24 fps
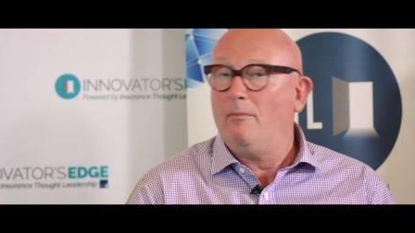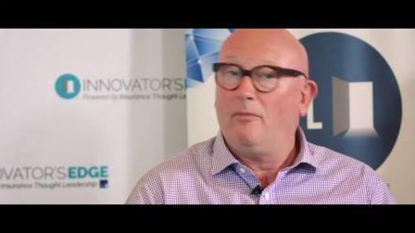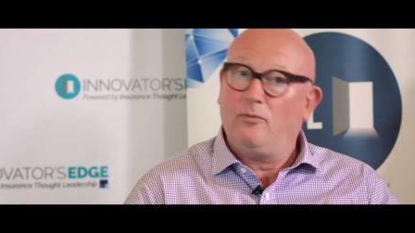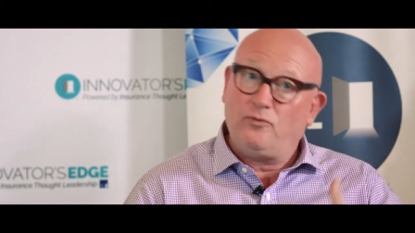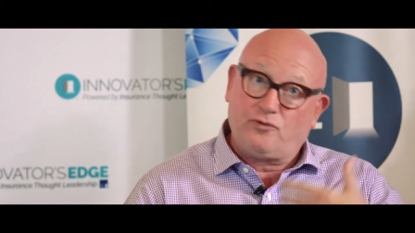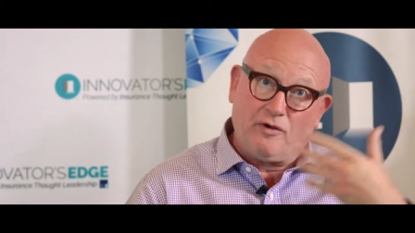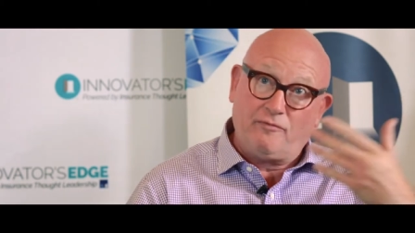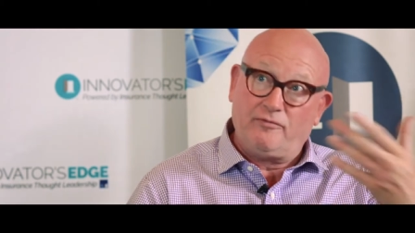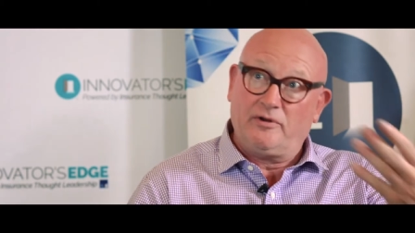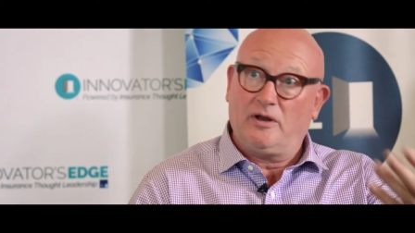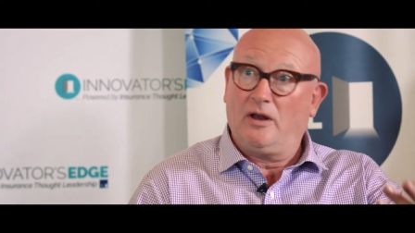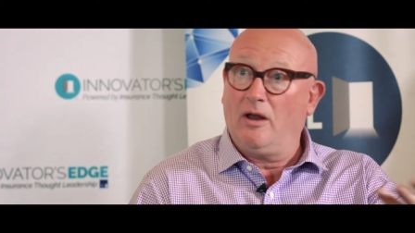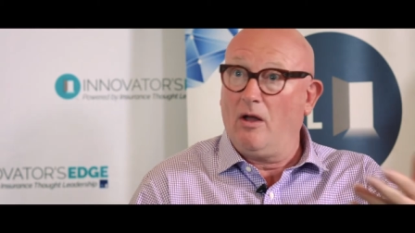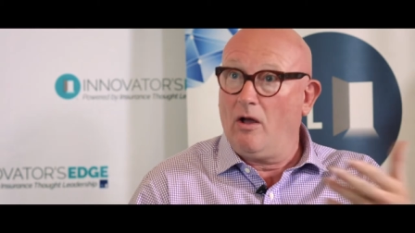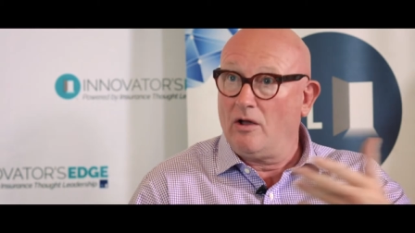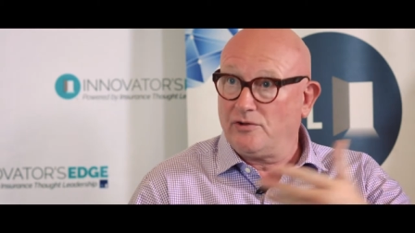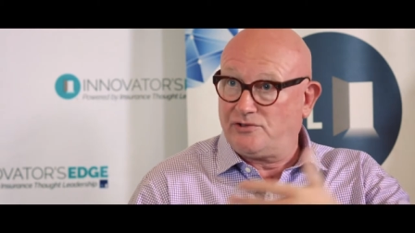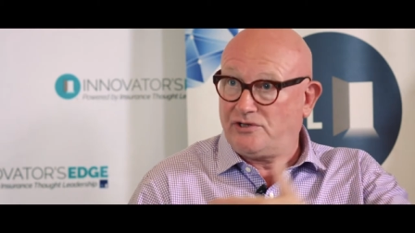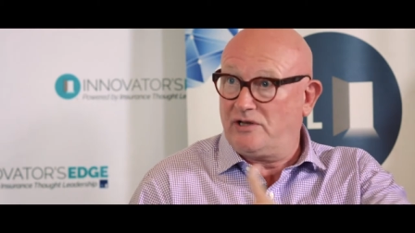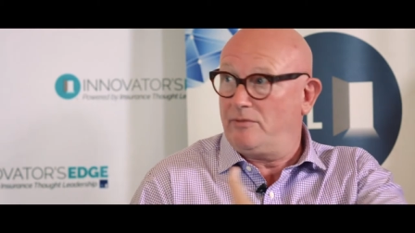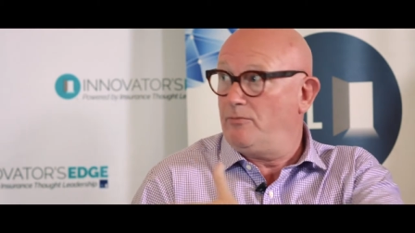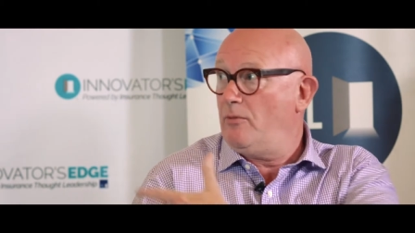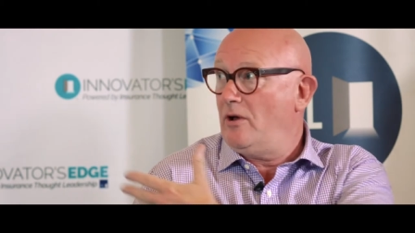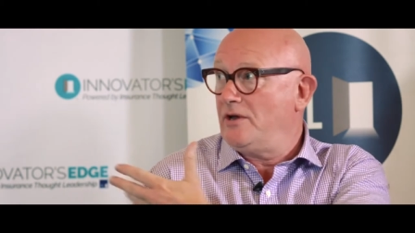driven
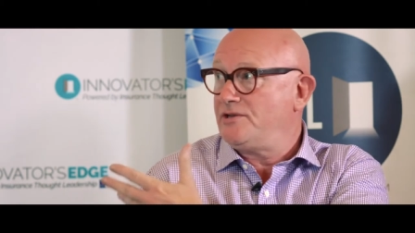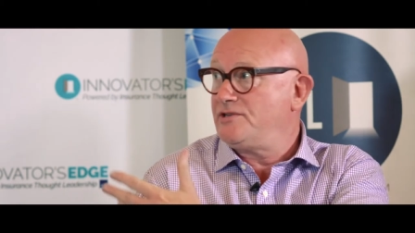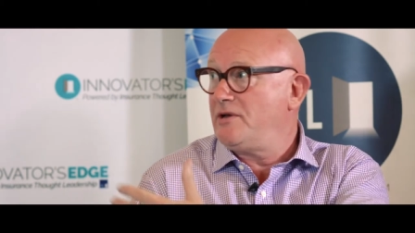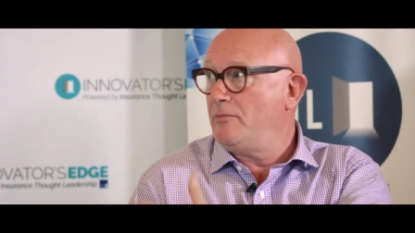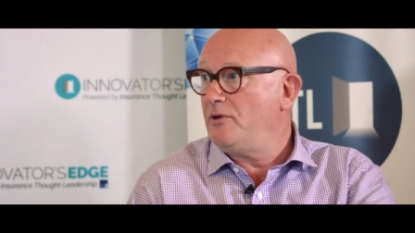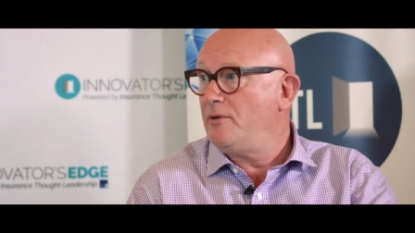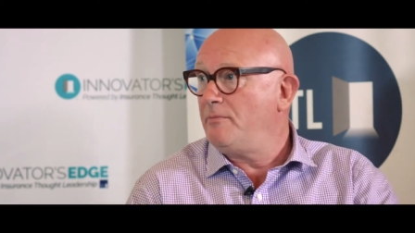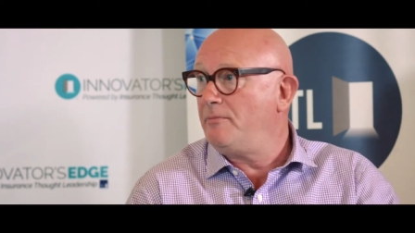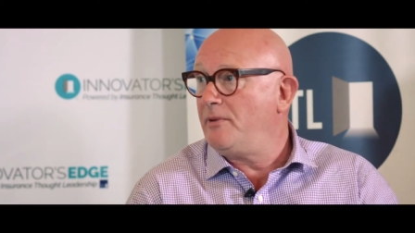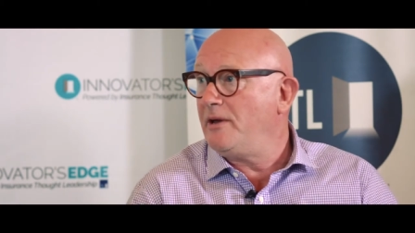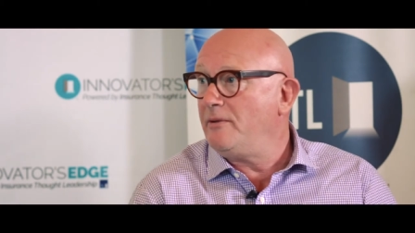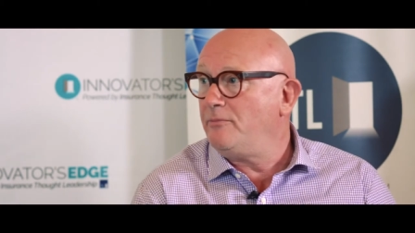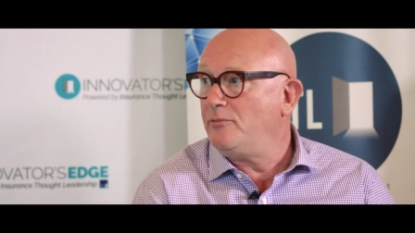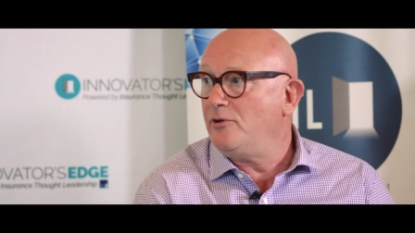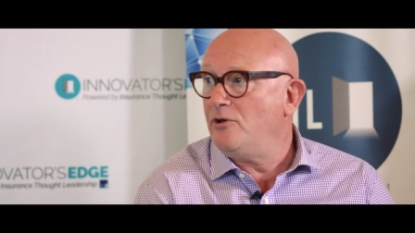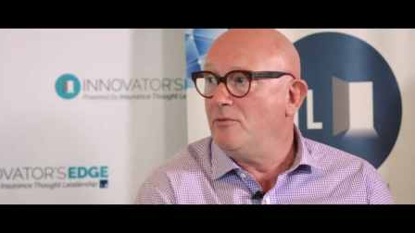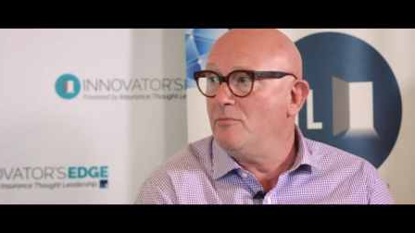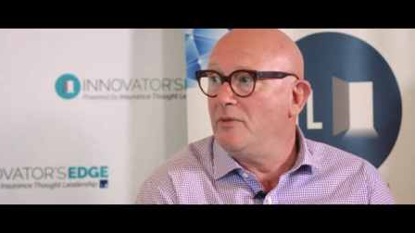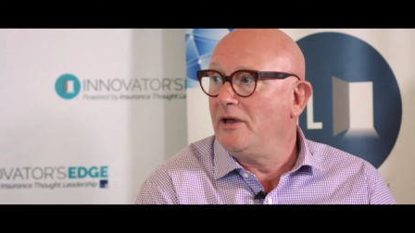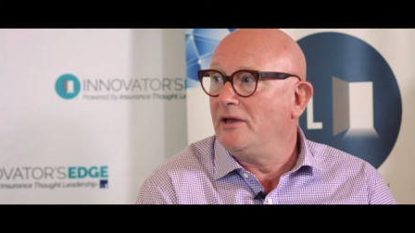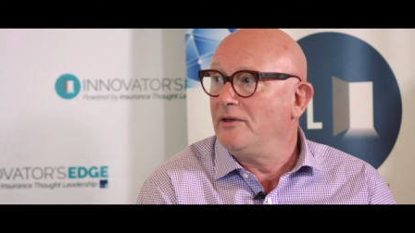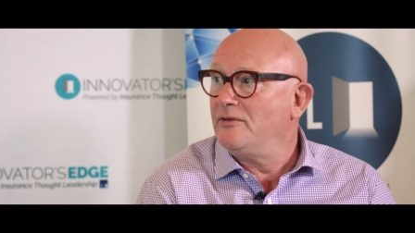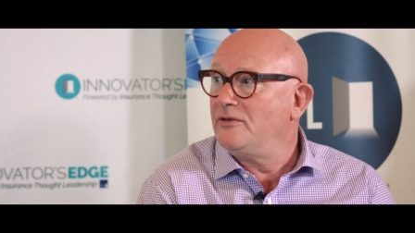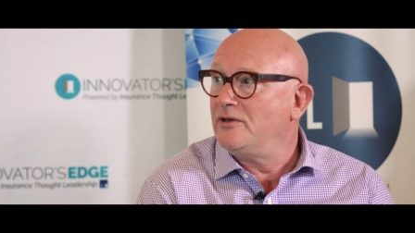largely by some of the people you
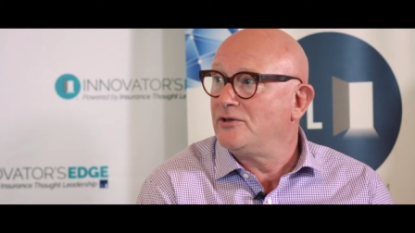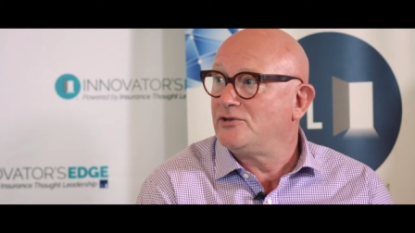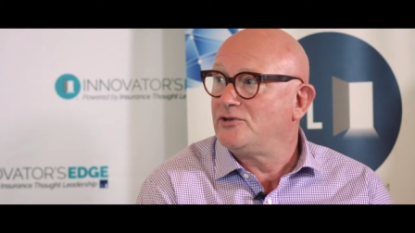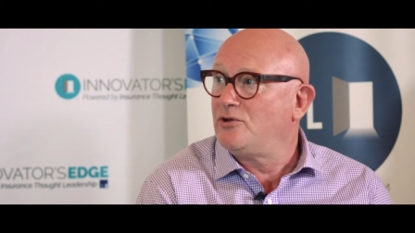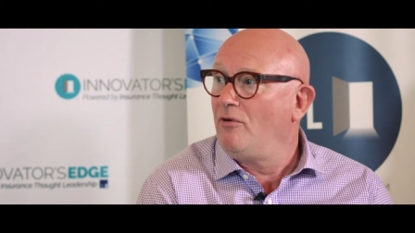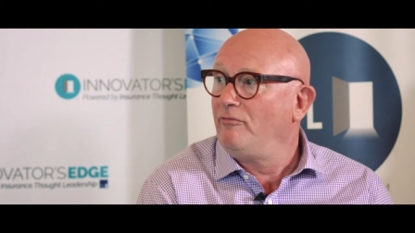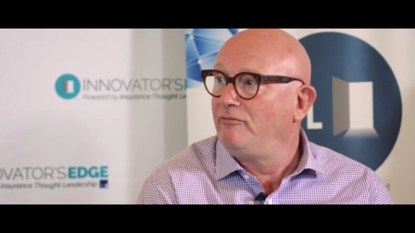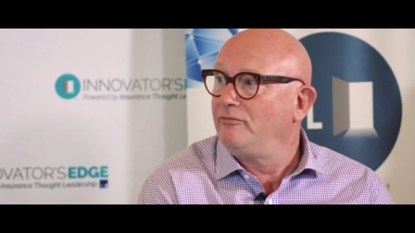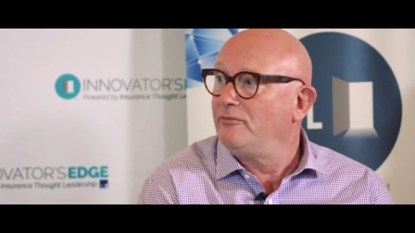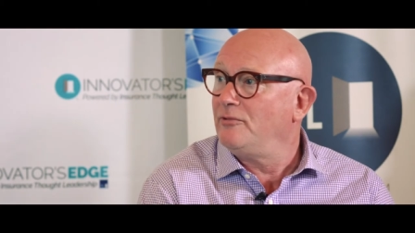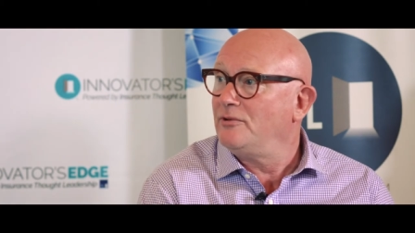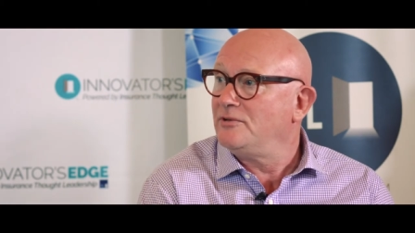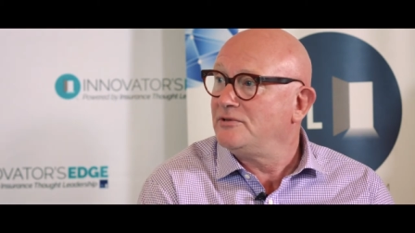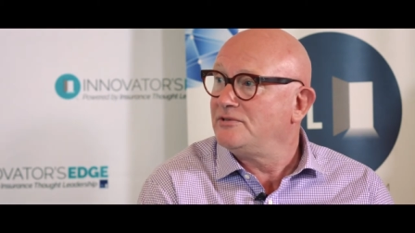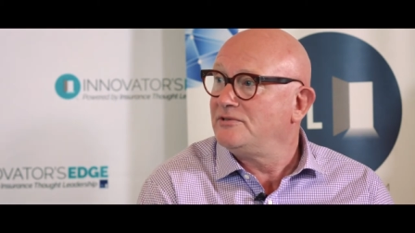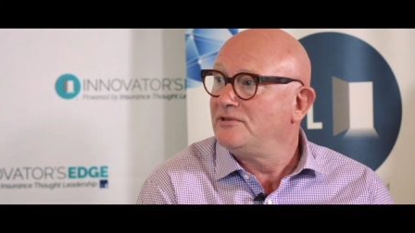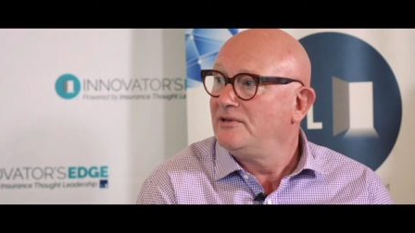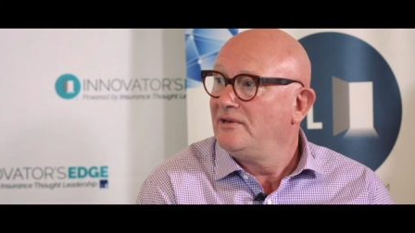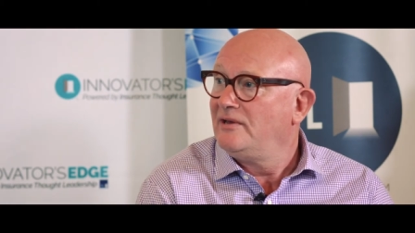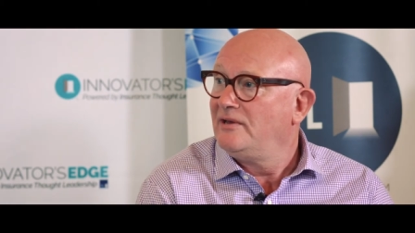meet at this conference.